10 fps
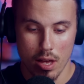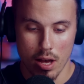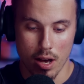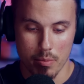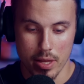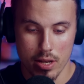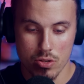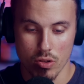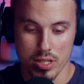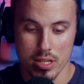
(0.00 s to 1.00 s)
That
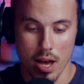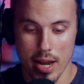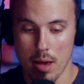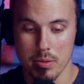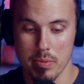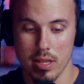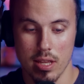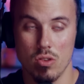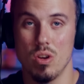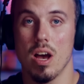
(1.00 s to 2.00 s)
Israel is not happy about.
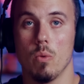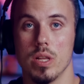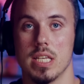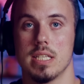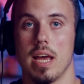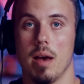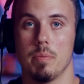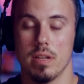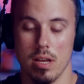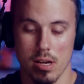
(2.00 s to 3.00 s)
They do not want this to
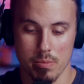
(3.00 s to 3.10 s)
happen.